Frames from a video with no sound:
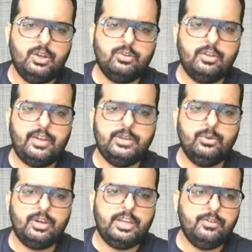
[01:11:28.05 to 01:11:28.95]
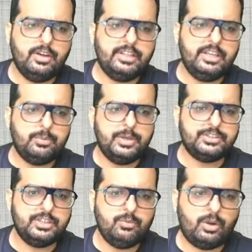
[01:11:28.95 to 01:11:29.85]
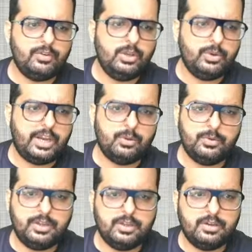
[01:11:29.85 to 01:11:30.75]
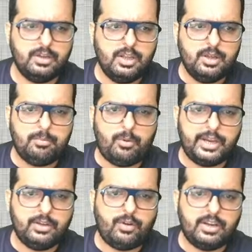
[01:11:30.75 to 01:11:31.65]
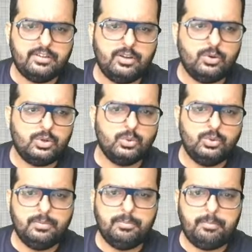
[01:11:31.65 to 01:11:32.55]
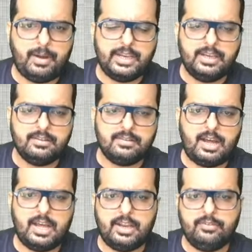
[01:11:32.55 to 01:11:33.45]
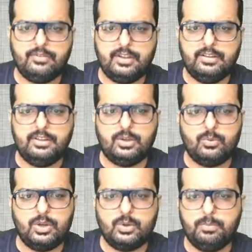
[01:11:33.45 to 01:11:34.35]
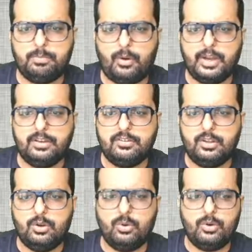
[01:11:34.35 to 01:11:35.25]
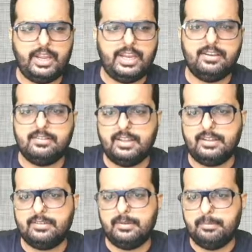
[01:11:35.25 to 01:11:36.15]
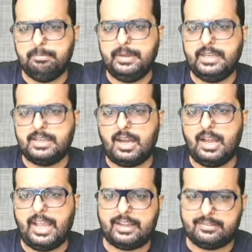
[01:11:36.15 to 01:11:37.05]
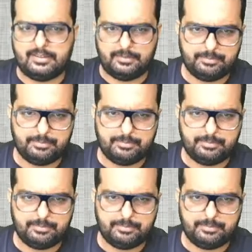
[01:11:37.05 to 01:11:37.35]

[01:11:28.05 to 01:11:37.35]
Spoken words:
So when you rework the equation, what will you get over here? 0.102 minus RF is equal to 0.086 beta X.